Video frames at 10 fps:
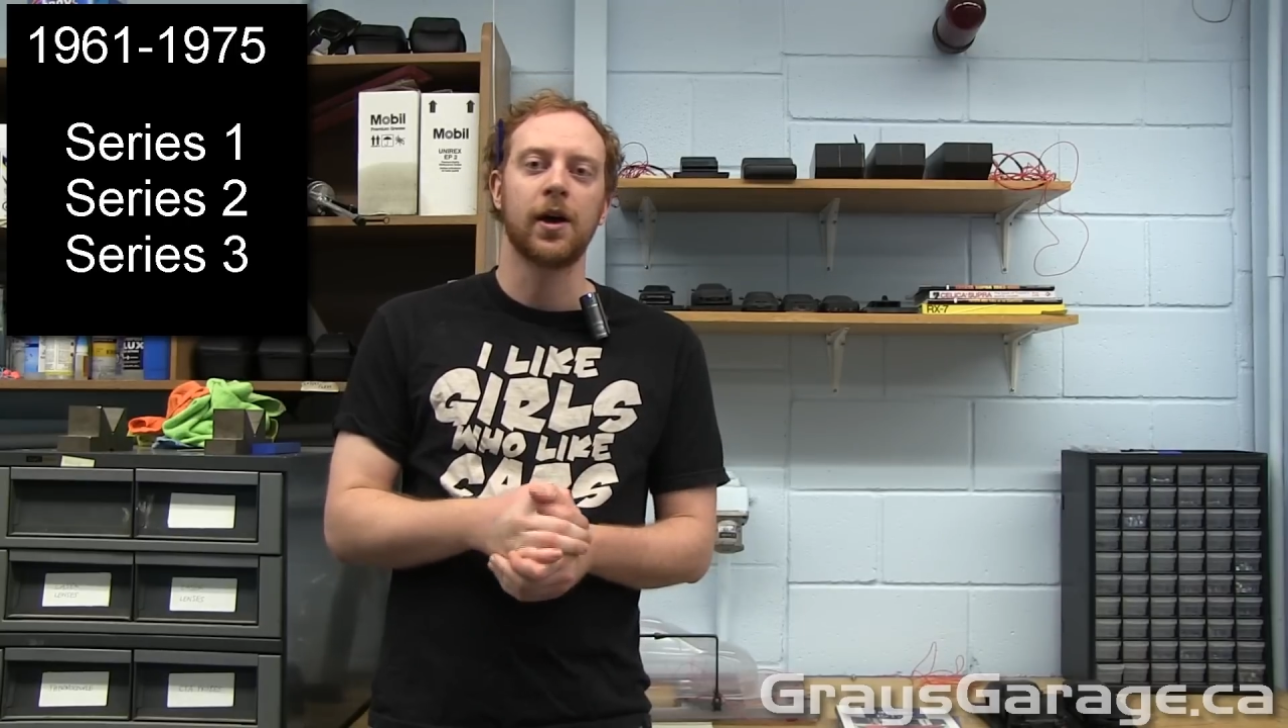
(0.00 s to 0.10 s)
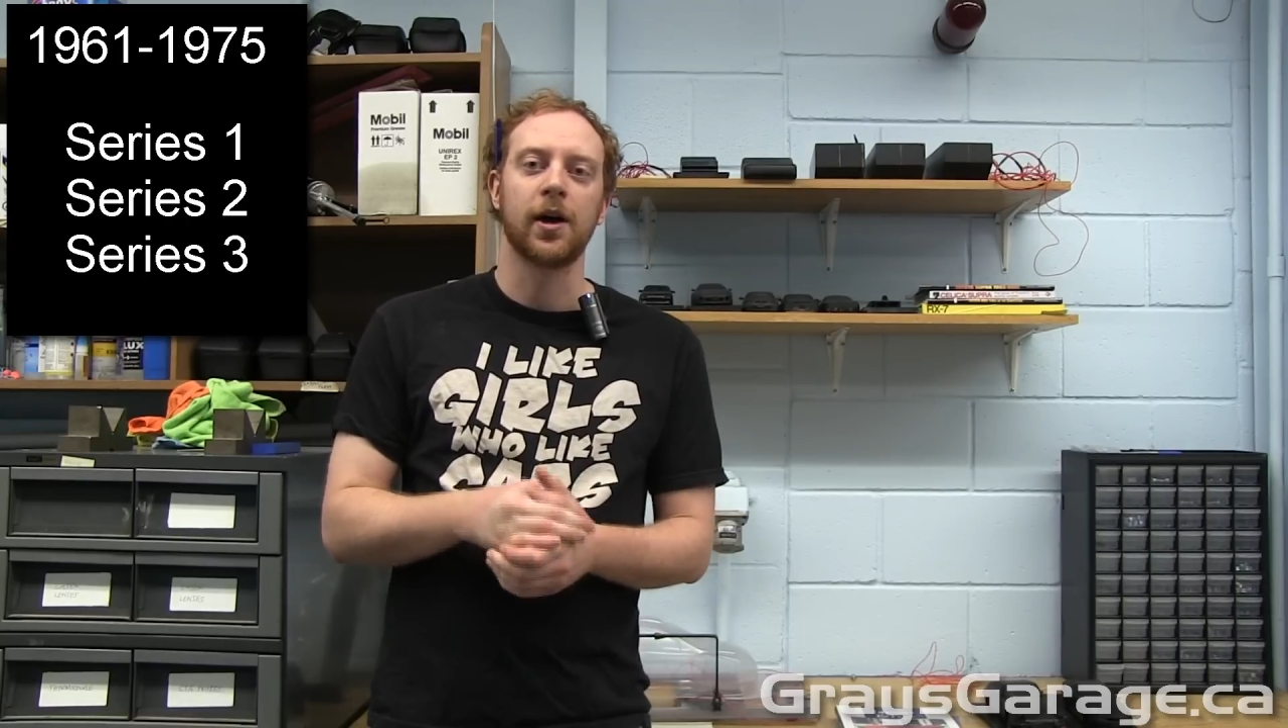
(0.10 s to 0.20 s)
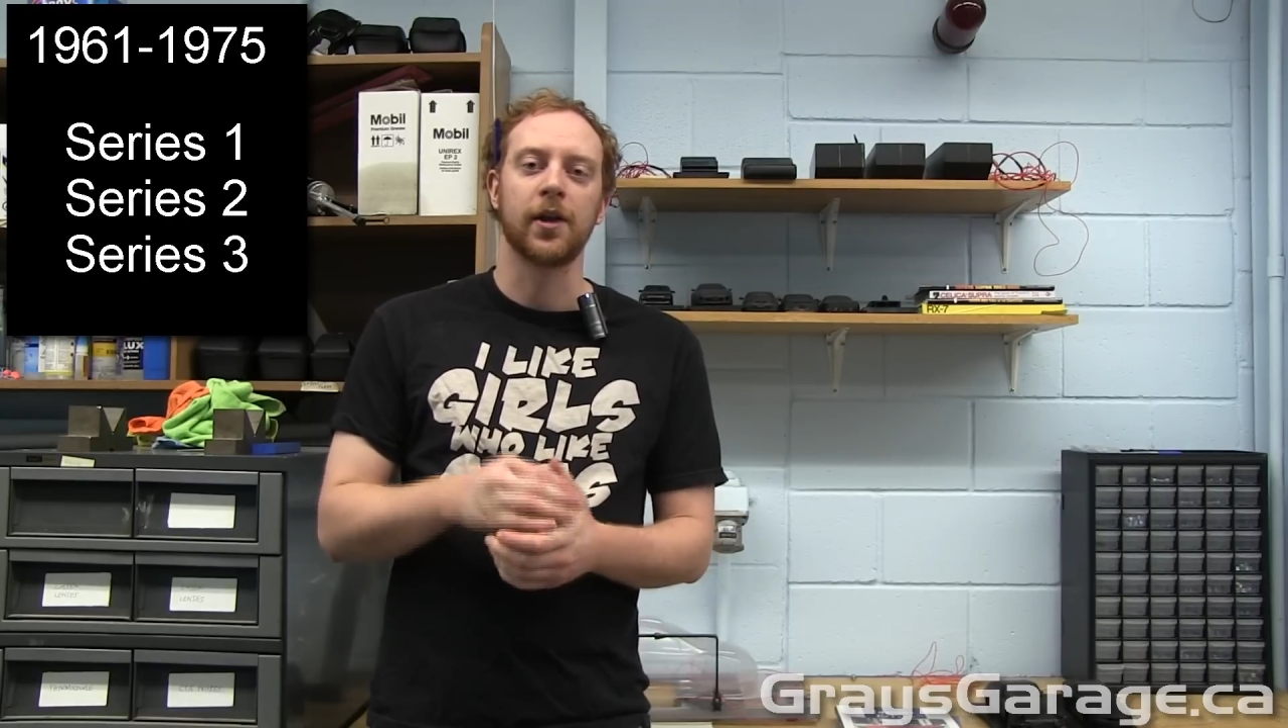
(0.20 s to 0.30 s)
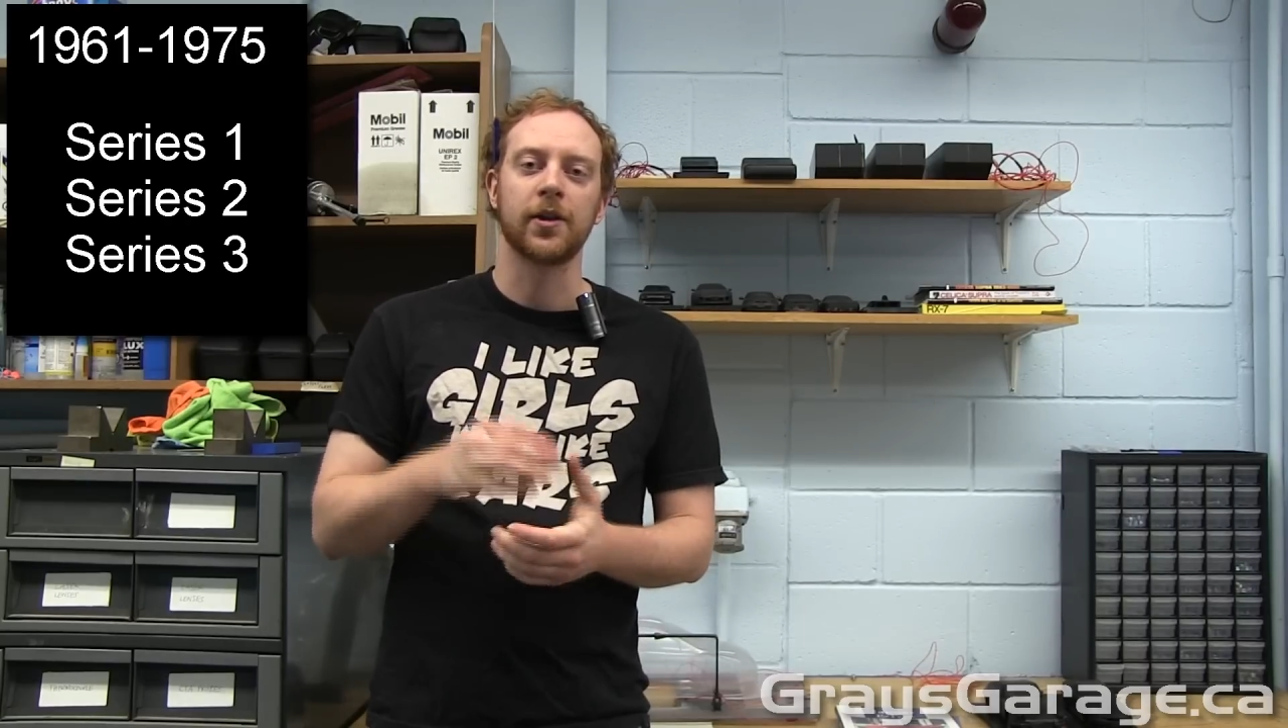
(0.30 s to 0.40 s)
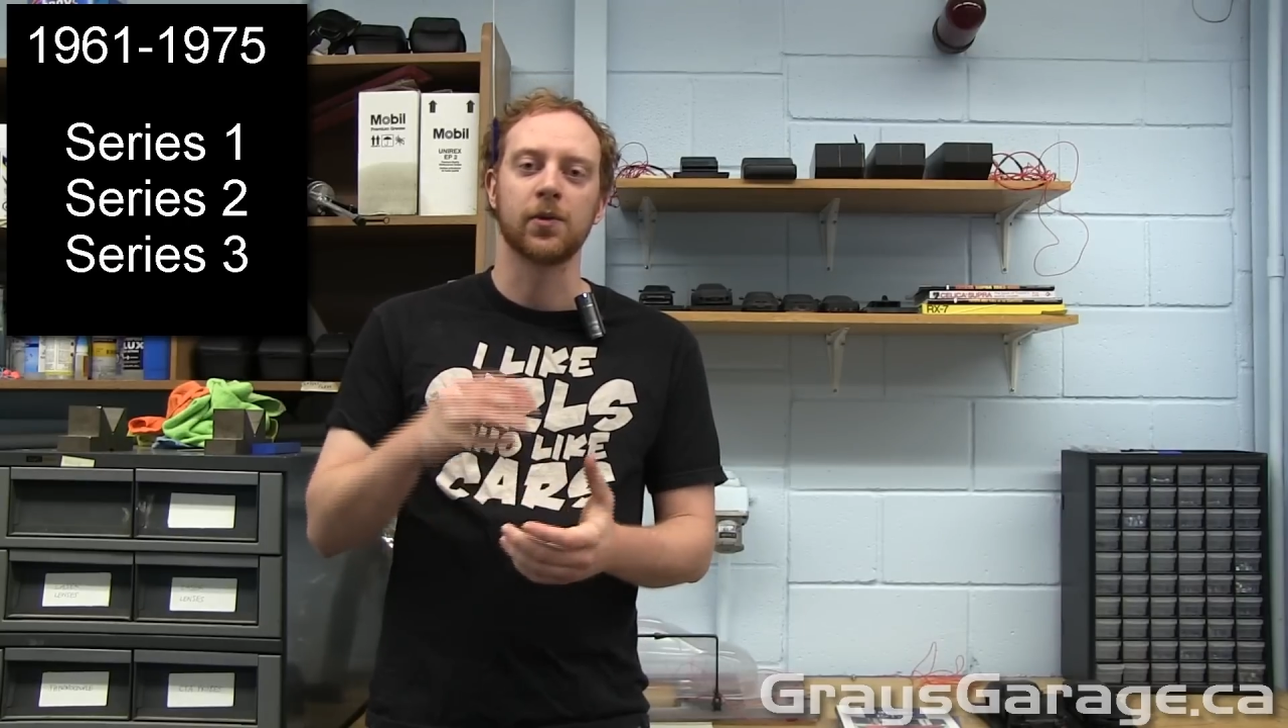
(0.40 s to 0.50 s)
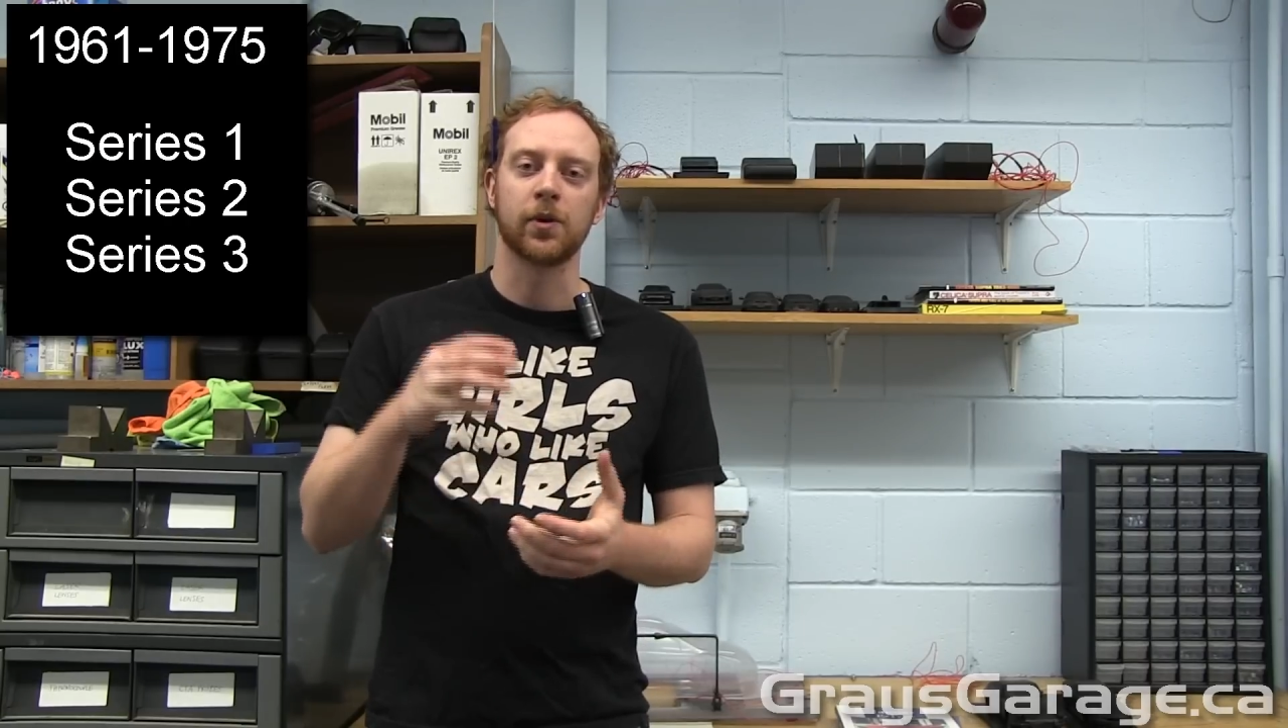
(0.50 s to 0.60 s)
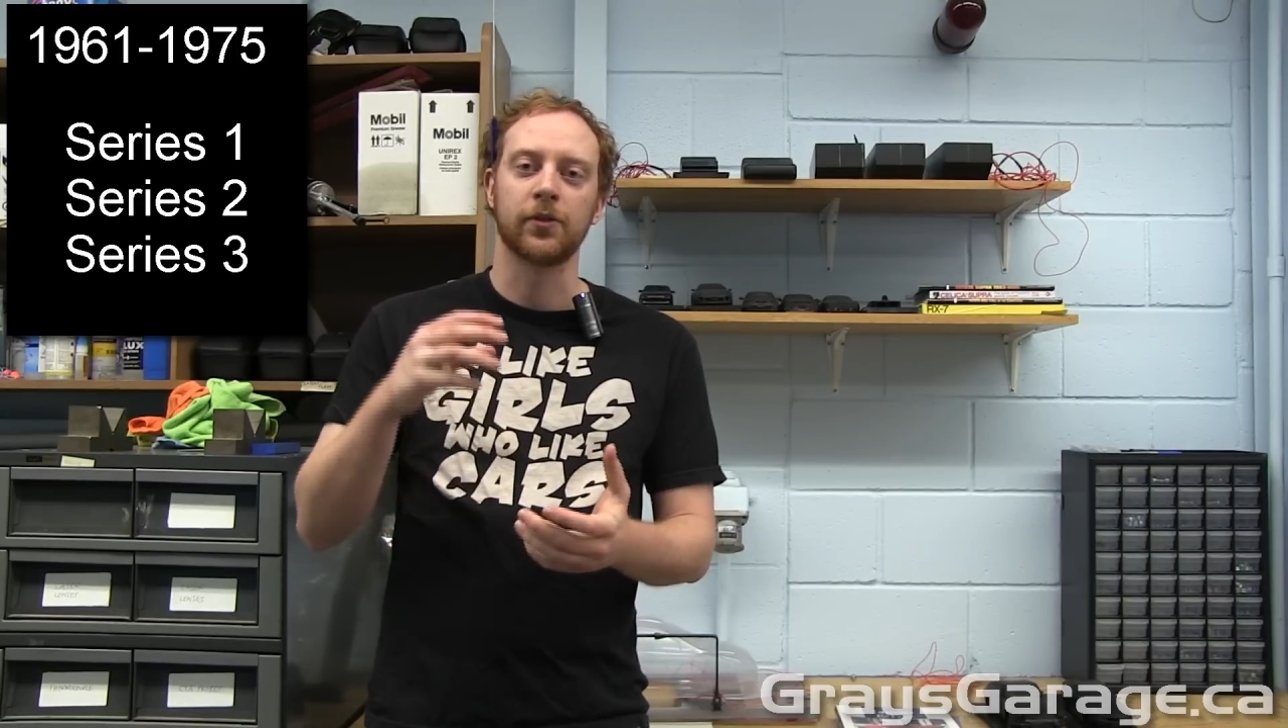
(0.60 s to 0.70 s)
There